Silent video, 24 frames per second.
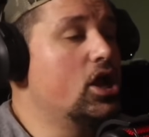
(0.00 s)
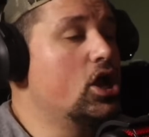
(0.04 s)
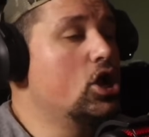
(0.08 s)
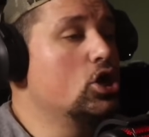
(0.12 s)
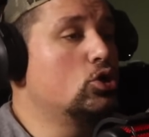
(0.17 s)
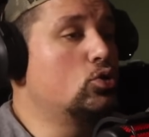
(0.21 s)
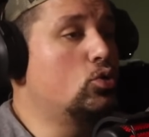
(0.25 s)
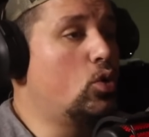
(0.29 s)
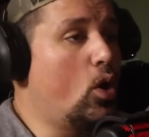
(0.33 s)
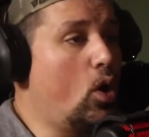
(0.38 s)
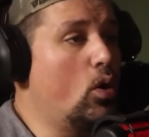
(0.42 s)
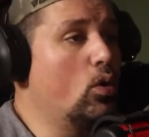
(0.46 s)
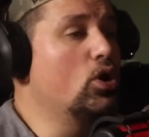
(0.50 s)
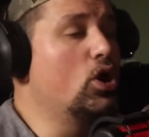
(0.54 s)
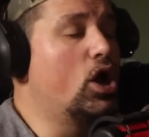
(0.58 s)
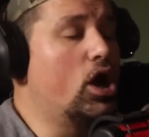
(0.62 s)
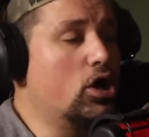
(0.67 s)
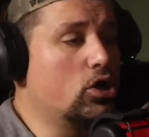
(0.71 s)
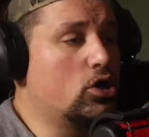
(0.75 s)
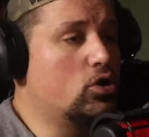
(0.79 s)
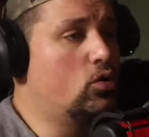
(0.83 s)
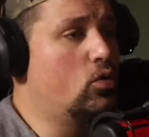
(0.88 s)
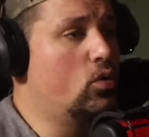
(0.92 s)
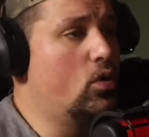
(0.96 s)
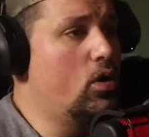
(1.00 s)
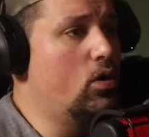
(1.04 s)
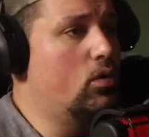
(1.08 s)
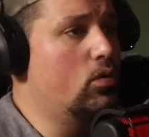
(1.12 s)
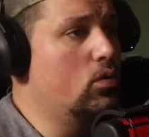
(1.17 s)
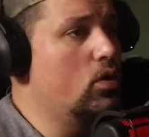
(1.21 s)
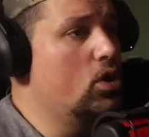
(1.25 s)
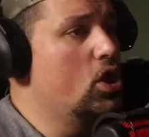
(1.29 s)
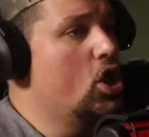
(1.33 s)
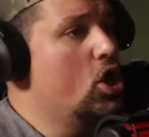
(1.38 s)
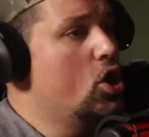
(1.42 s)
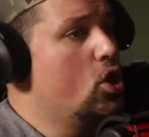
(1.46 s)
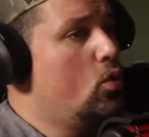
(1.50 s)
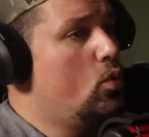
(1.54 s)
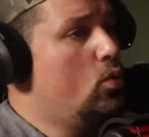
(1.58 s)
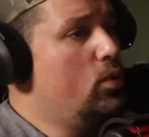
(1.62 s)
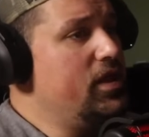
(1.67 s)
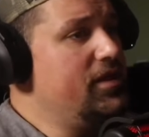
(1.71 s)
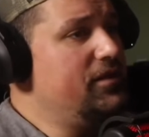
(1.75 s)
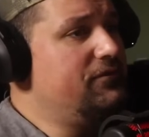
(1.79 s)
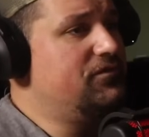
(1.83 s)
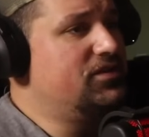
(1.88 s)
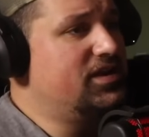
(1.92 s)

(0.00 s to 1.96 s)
Quote unquote, we've